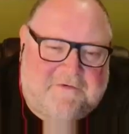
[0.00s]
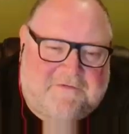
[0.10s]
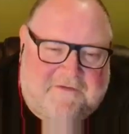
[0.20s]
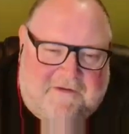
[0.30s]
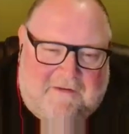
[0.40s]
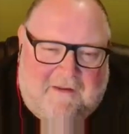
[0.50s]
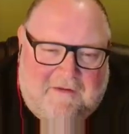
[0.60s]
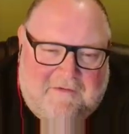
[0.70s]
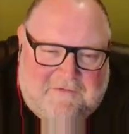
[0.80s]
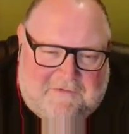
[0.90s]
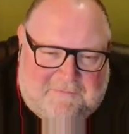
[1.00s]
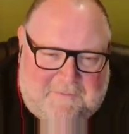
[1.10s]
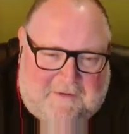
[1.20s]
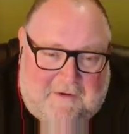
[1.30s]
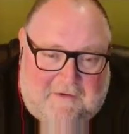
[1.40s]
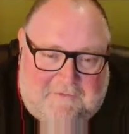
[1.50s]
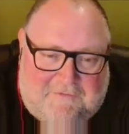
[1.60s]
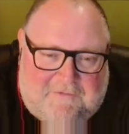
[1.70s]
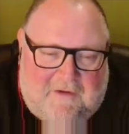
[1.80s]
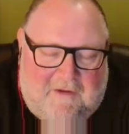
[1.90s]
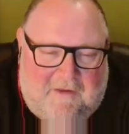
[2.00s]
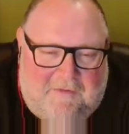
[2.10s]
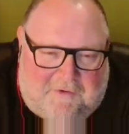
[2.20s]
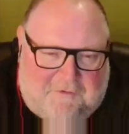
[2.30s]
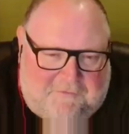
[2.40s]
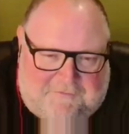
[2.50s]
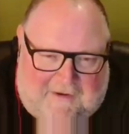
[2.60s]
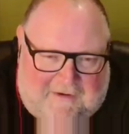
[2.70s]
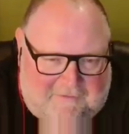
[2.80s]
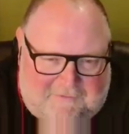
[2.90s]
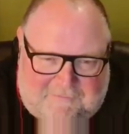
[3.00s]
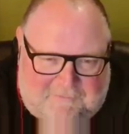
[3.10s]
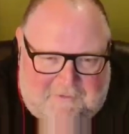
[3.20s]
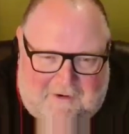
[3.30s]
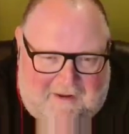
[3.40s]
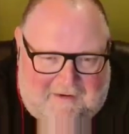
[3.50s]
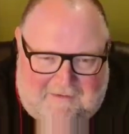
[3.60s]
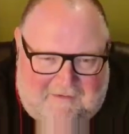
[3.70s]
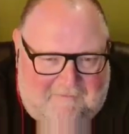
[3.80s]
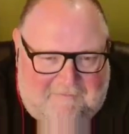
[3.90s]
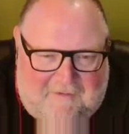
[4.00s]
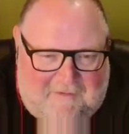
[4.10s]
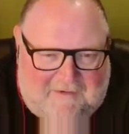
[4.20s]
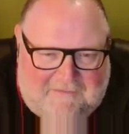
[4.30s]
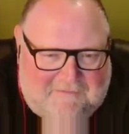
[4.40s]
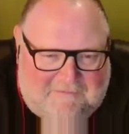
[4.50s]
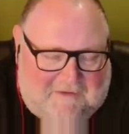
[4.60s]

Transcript: is interesting just because the Crusaders were not a very,